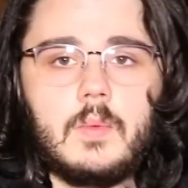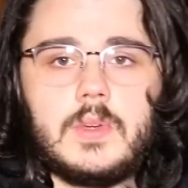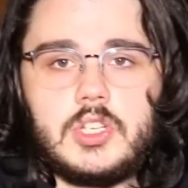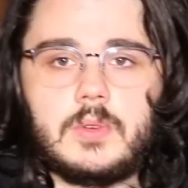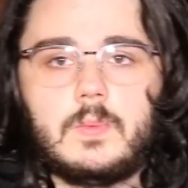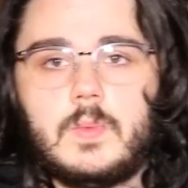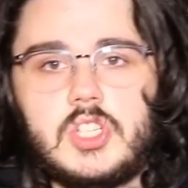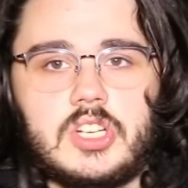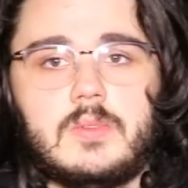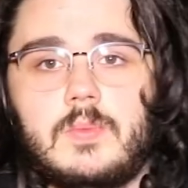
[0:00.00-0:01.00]
We
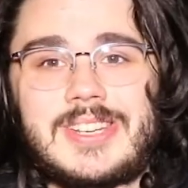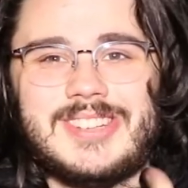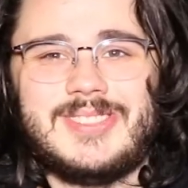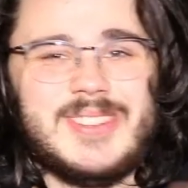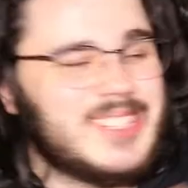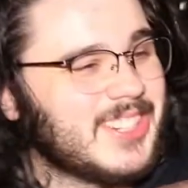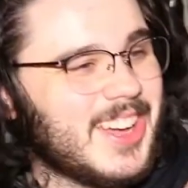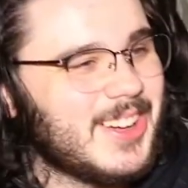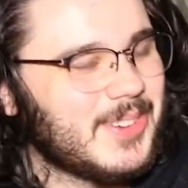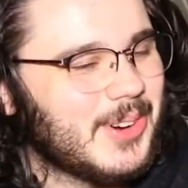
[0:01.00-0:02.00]
should
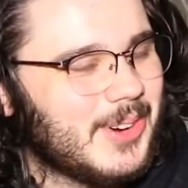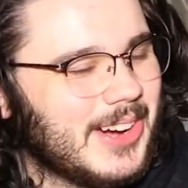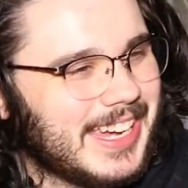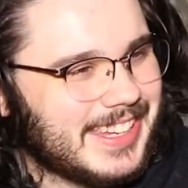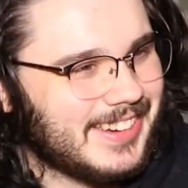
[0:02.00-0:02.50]
cut real quick,